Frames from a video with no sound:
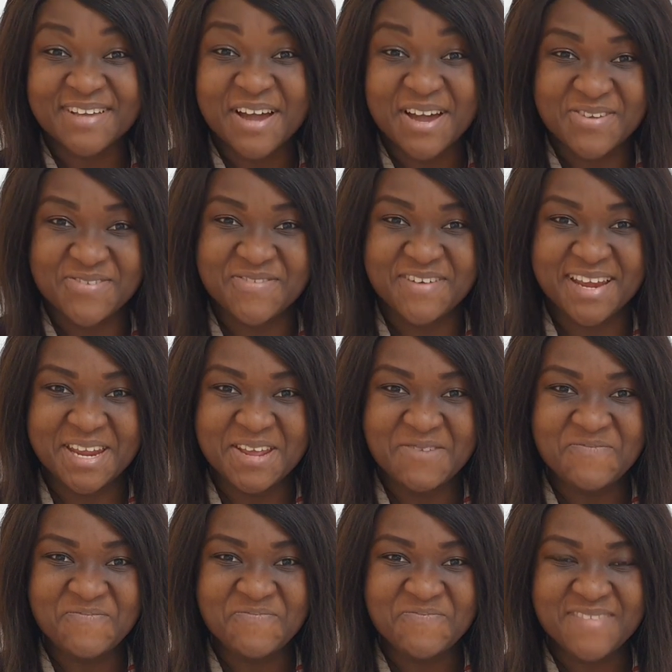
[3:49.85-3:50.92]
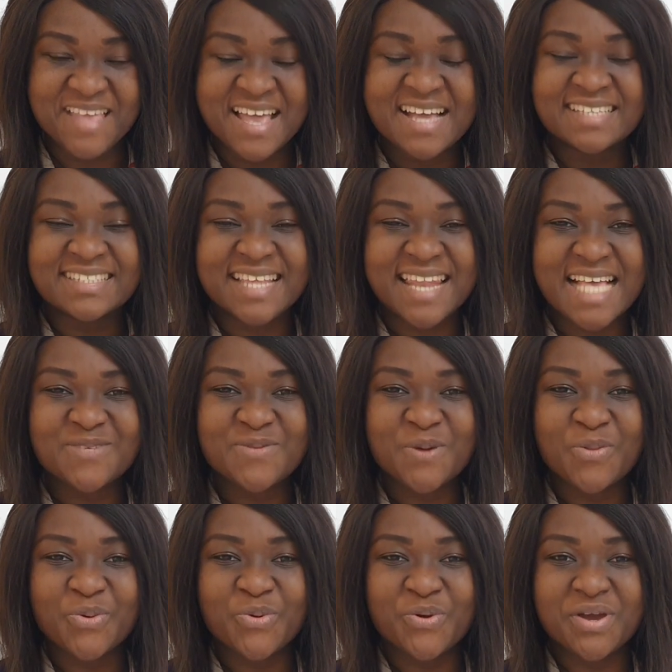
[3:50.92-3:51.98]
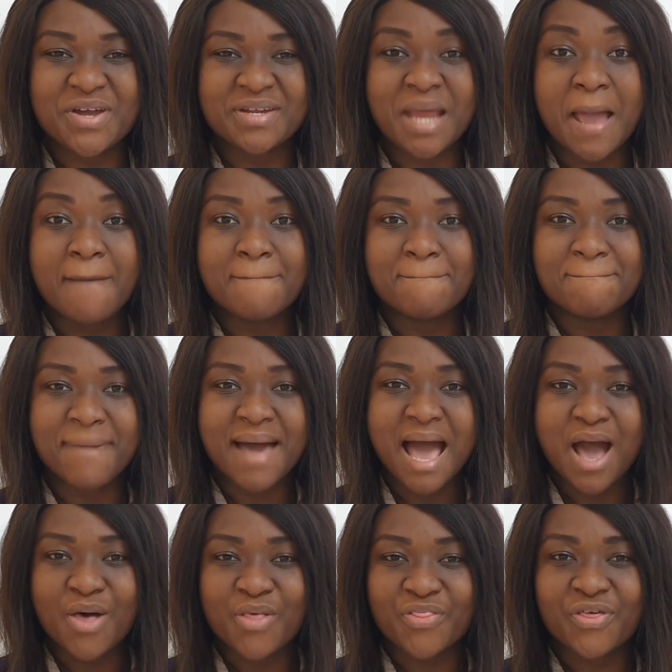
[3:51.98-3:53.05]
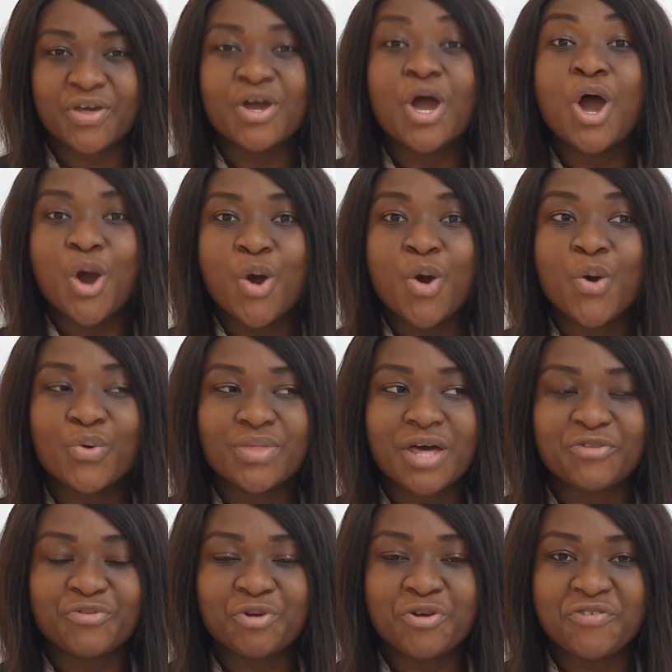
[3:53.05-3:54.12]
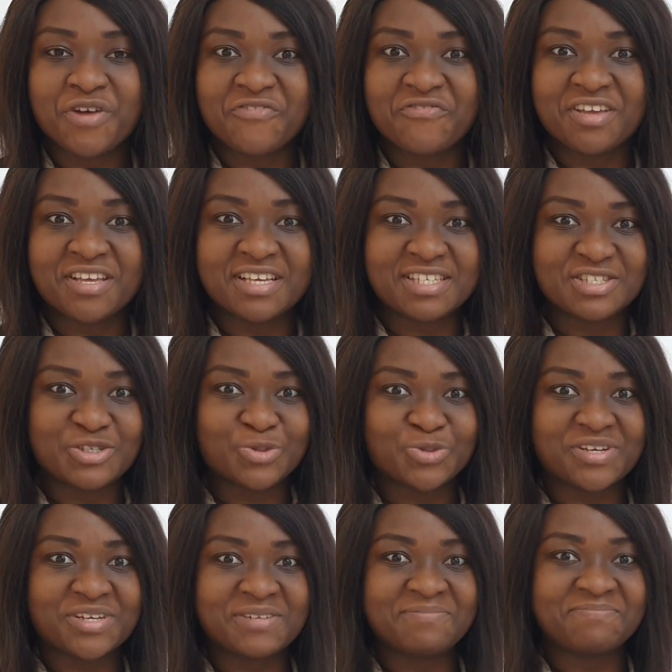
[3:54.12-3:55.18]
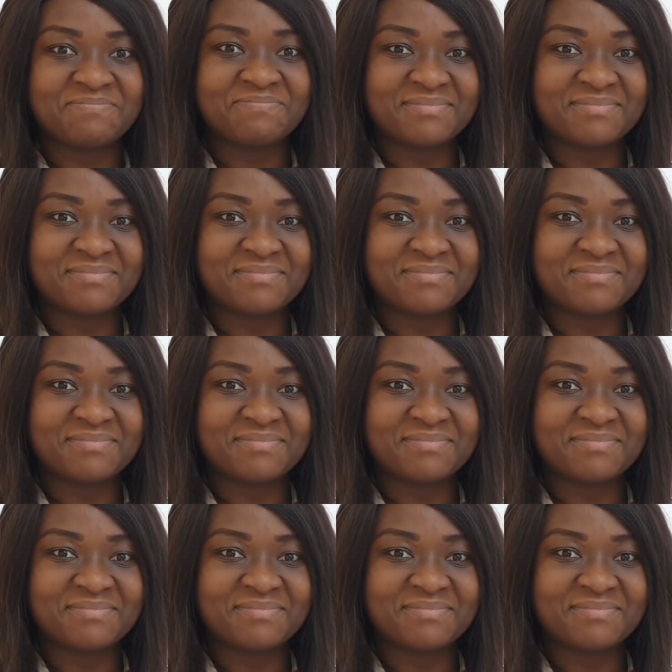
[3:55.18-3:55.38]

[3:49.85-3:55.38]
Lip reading: Are you ready? So let's hold the word mouth. Hold up 3 fat fingers, children.